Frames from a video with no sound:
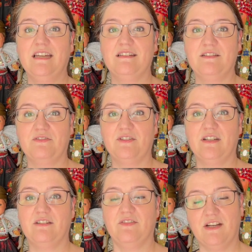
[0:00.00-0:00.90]

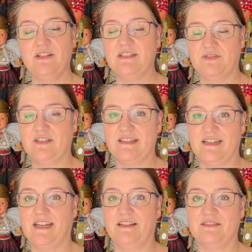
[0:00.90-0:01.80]
different, very different
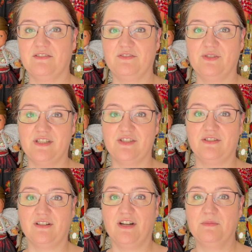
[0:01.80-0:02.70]
styles of
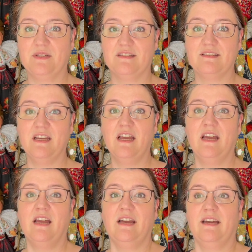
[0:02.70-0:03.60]
traditional garments
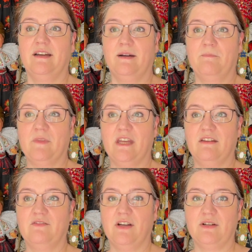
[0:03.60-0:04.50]

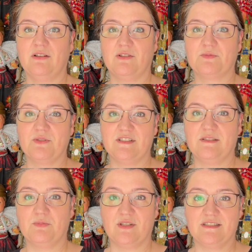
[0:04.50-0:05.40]
in very close
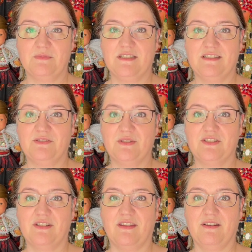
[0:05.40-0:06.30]
proximity to
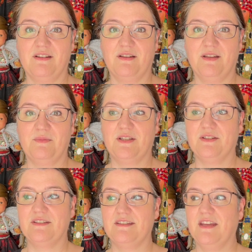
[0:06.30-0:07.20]
each other,
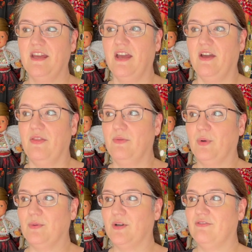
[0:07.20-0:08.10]
because
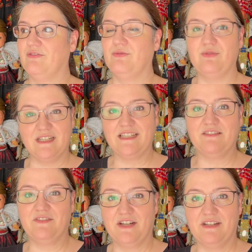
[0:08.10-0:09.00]
we were really
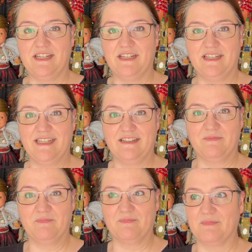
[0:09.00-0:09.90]
very
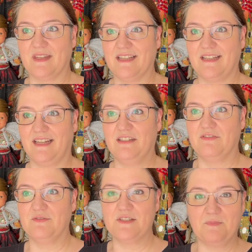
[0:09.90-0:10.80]
in kind
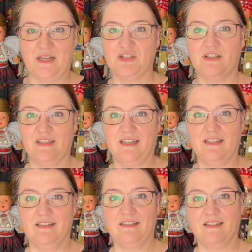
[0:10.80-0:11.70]
of special
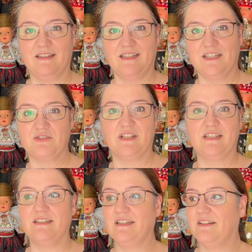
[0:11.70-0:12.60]
and
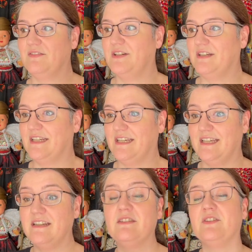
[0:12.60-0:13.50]
intricate and very
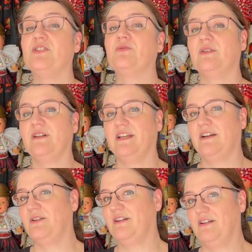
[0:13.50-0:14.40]
individual in
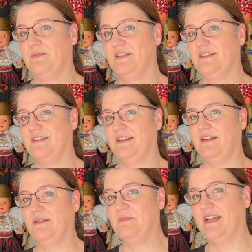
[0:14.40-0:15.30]
our garments
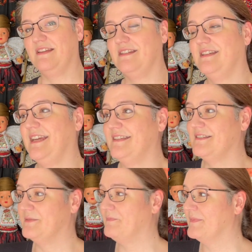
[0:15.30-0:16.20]
back in the
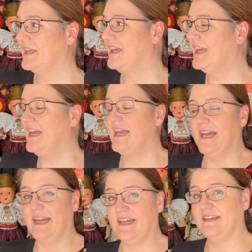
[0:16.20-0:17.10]
days.
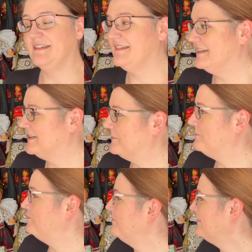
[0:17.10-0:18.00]

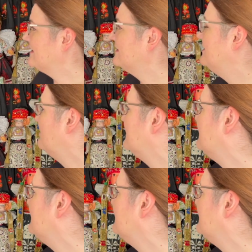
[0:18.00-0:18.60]
And you can